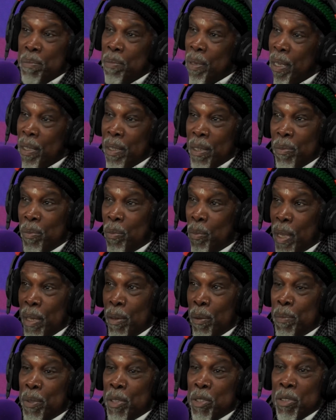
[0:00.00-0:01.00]
and it went
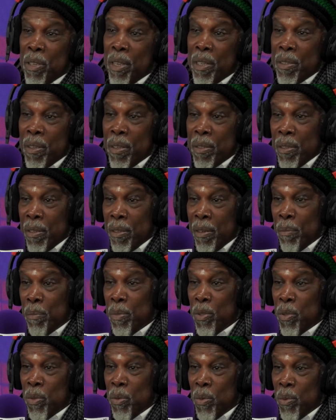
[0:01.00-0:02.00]
up the chart, got to number
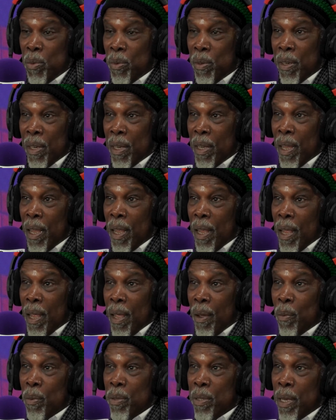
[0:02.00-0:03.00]
2, and
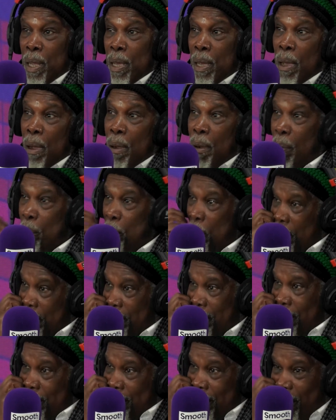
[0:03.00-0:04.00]
I was like, oh my
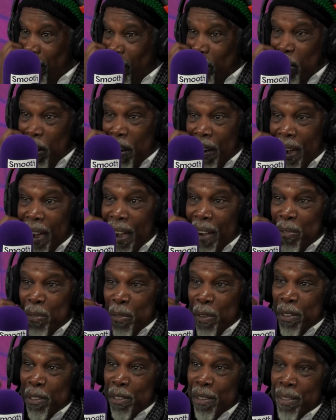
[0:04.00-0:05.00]
God, horror. I have
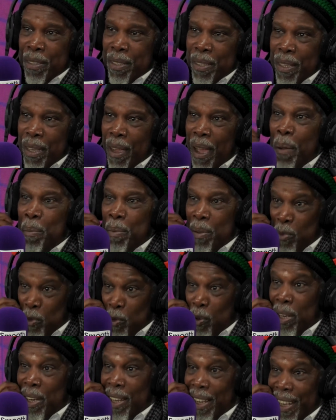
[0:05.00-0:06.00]
got to see. I mean,
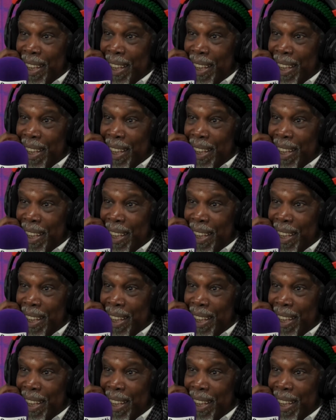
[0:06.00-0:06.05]
really.